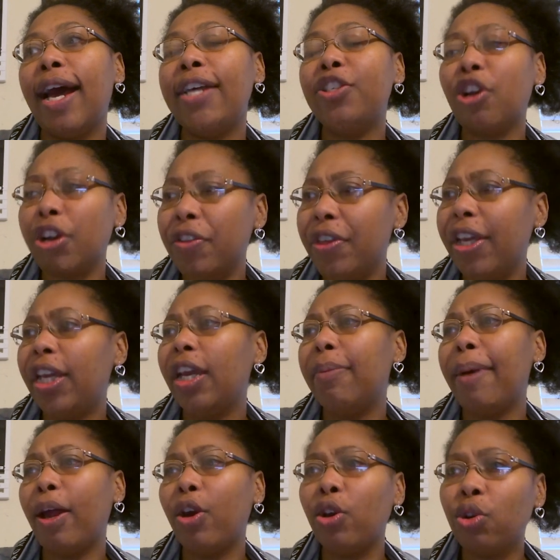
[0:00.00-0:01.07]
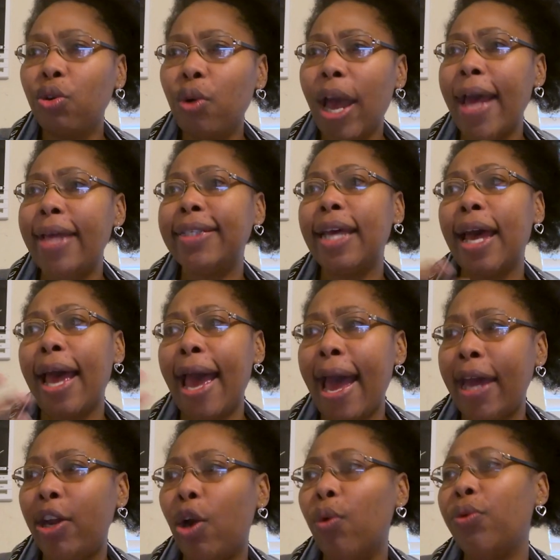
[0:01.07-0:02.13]
I started thinking about who has
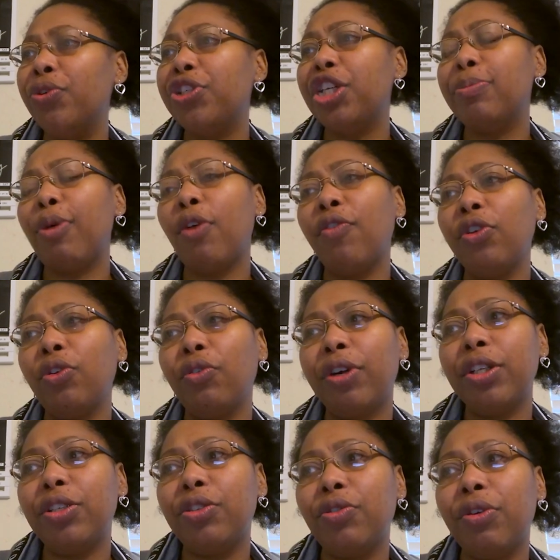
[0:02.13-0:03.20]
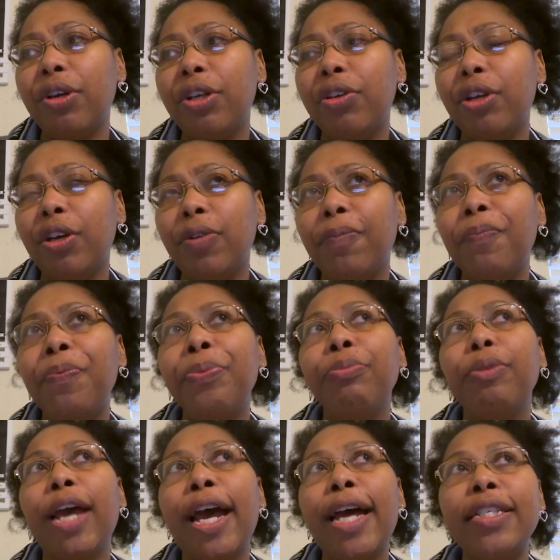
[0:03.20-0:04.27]
had ownership over Lauren's story.
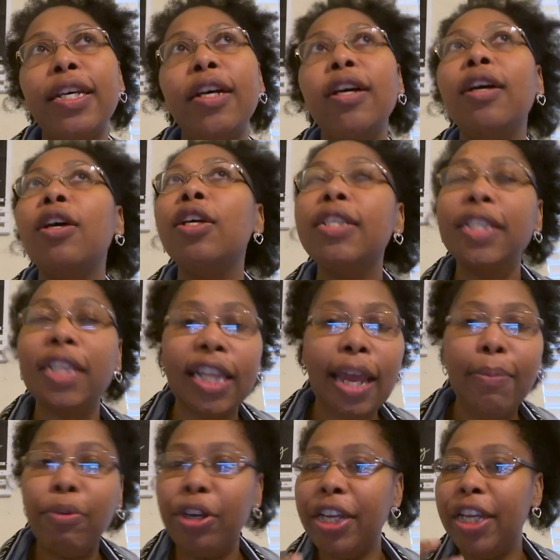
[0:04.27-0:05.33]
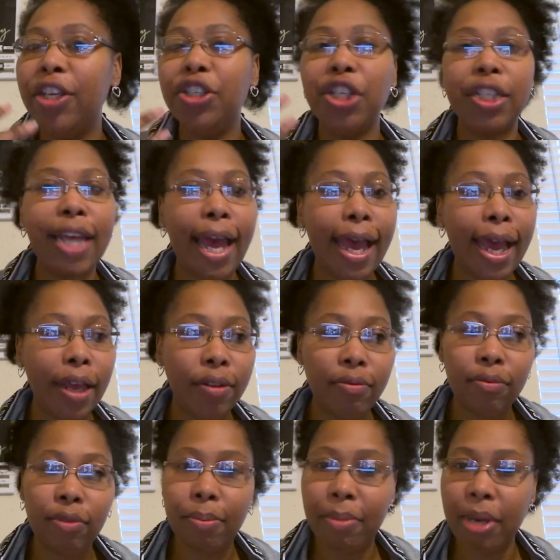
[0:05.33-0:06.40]
As a celebrity, she's had
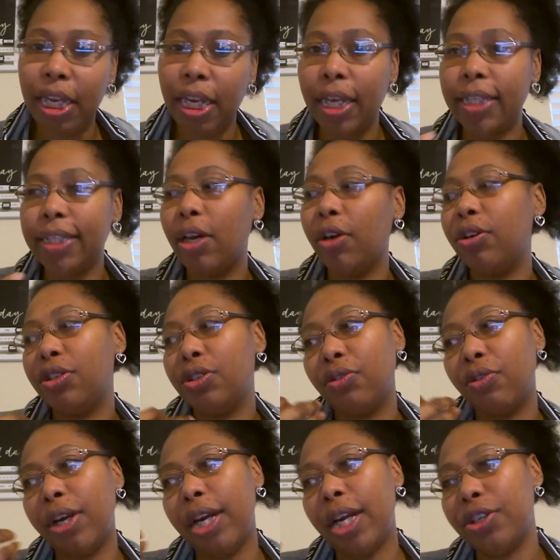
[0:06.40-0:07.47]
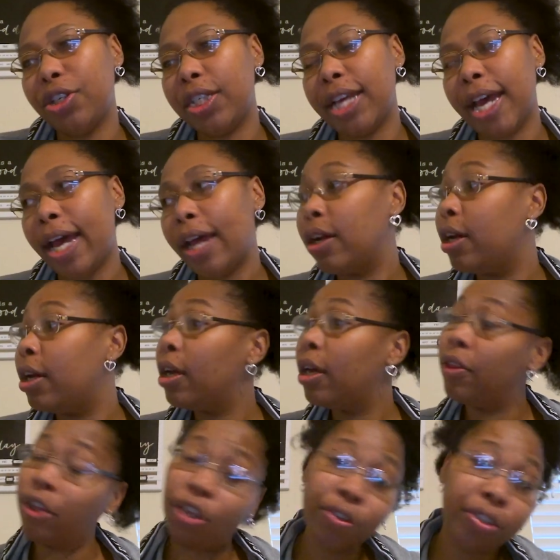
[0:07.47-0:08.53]
the media tell her story, and she's had
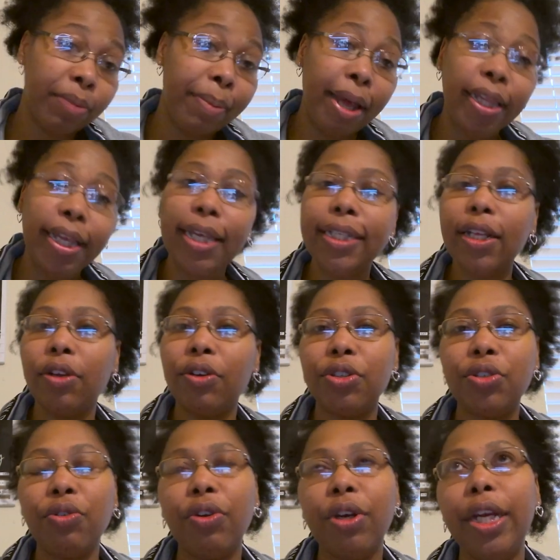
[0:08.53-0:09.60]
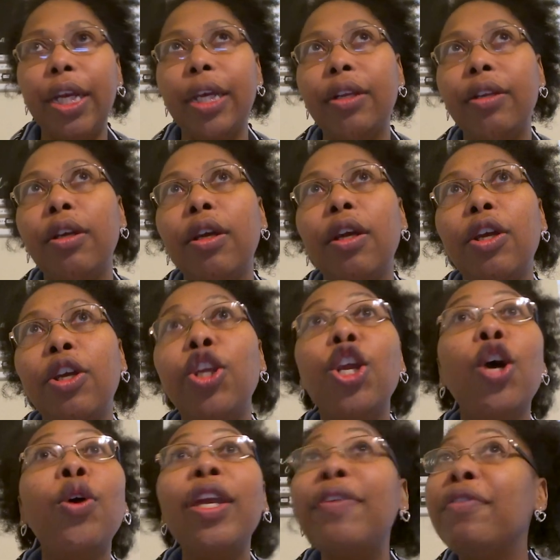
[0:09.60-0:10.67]
the Houston Ballet tell her story. And,
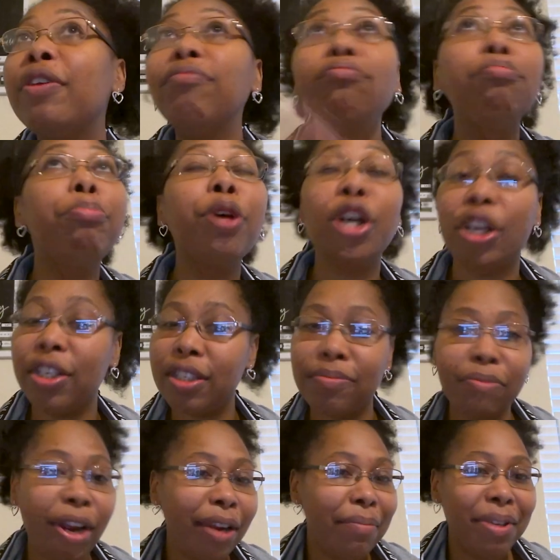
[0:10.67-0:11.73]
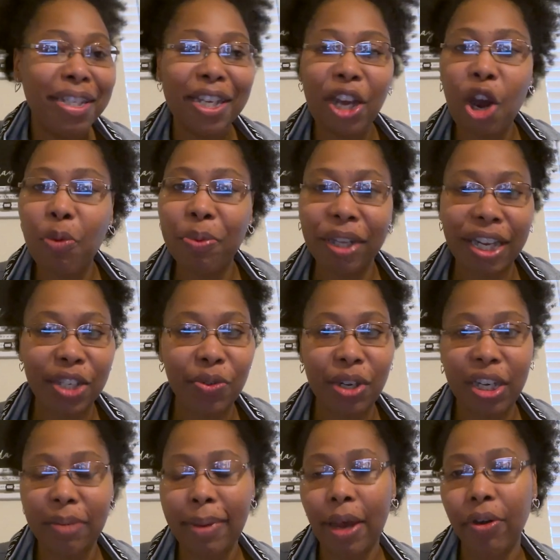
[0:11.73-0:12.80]
even books, right? Misty Copeland has
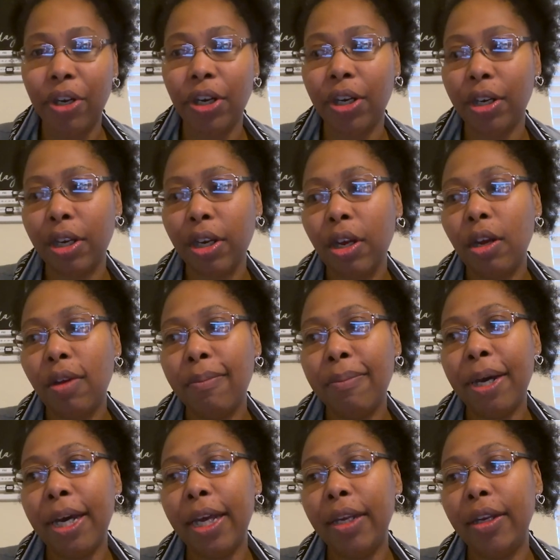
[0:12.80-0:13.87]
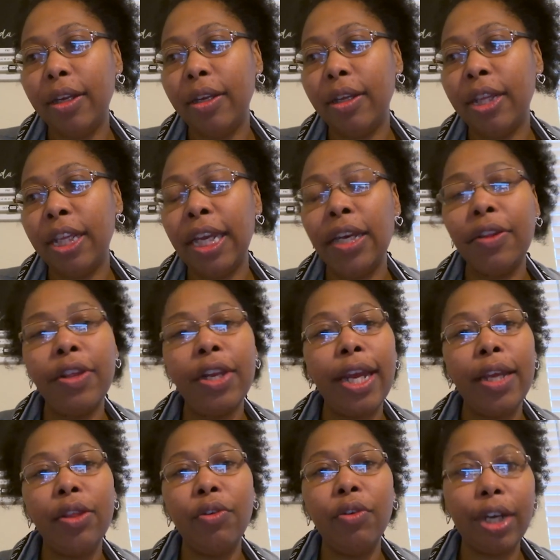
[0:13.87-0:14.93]
written about her. But at the end of the
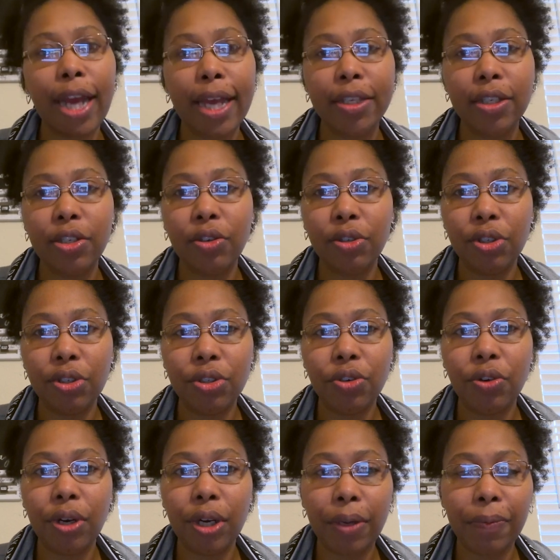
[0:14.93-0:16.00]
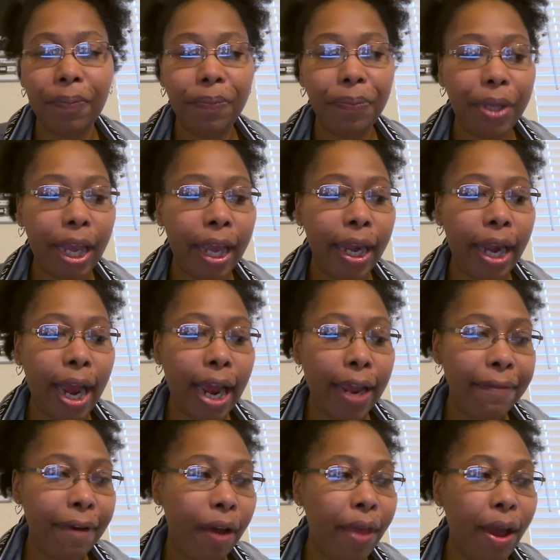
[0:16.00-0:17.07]
day, Lauren hasn't told her story. And I
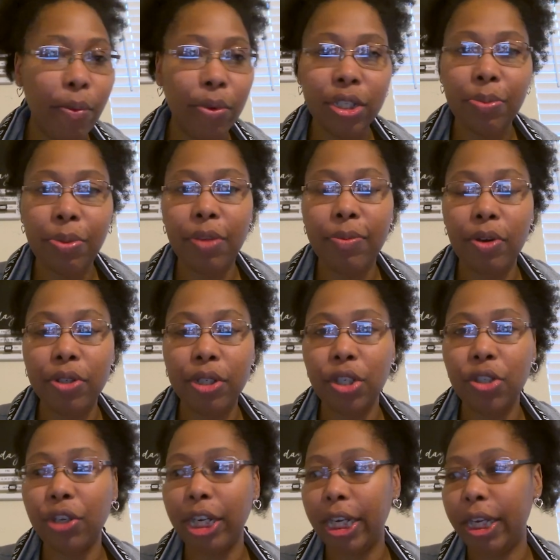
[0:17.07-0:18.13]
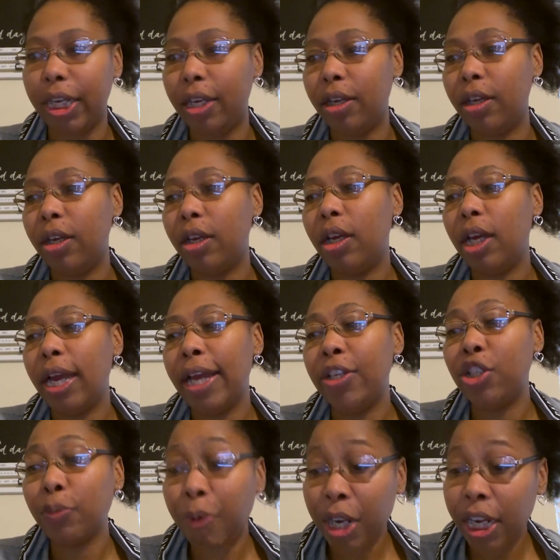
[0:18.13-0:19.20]
found that one to be the most intriguing.
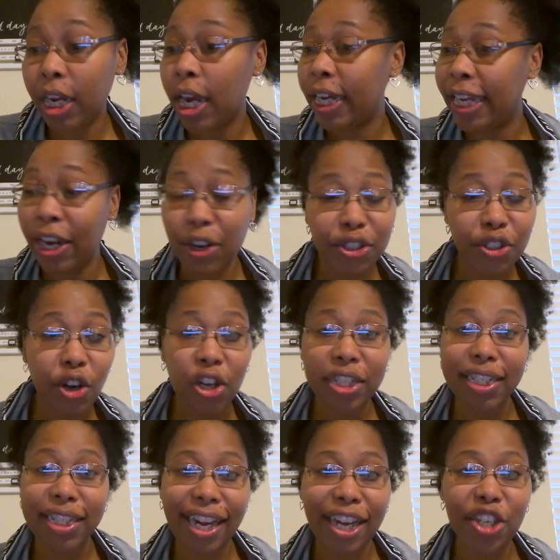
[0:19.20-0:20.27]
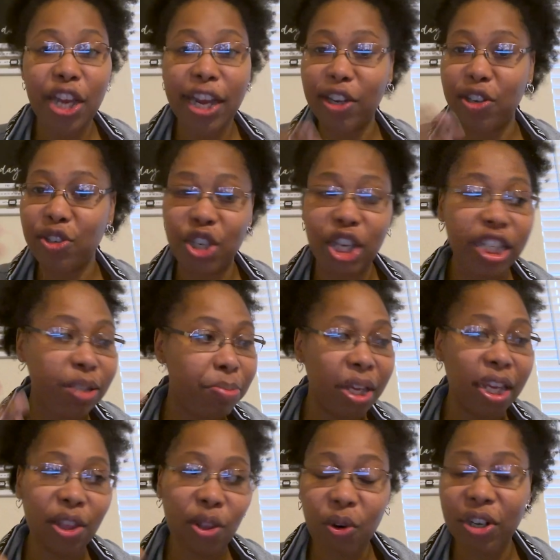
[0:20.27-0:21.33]
And so putting a character on stage that could just
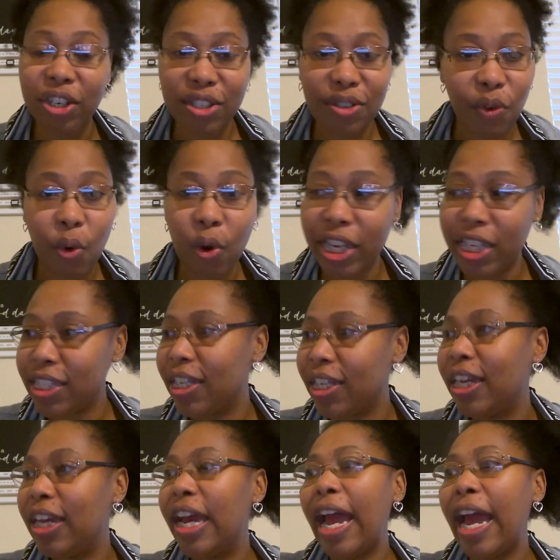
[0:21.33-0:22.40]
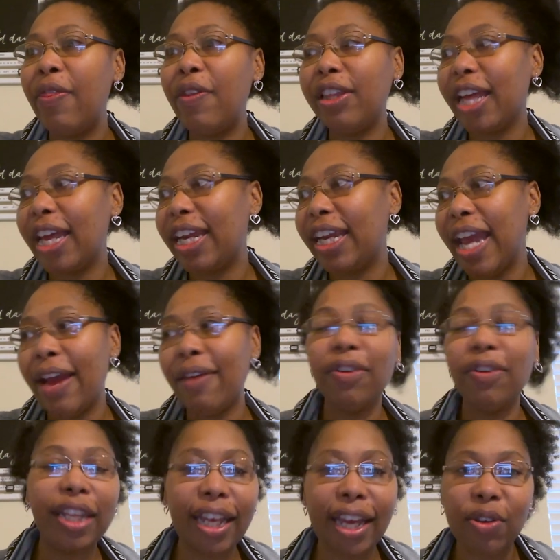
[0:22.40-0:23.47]
be Lauren's voice and then letting
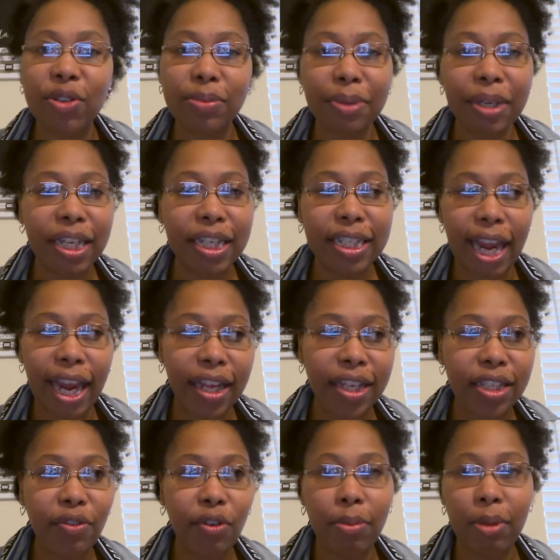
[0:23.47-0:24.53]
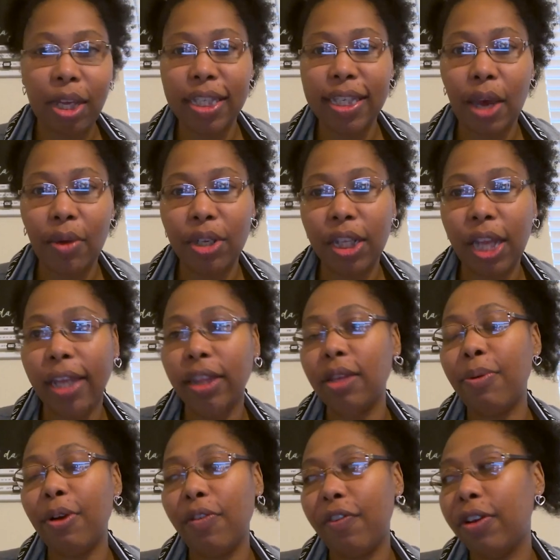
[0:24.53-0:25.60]
everything else be in dance, for me, sounded like
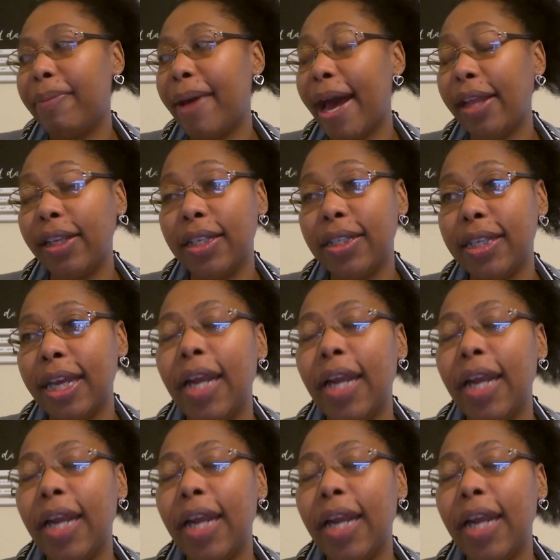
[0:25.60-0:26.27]
the perfect balance.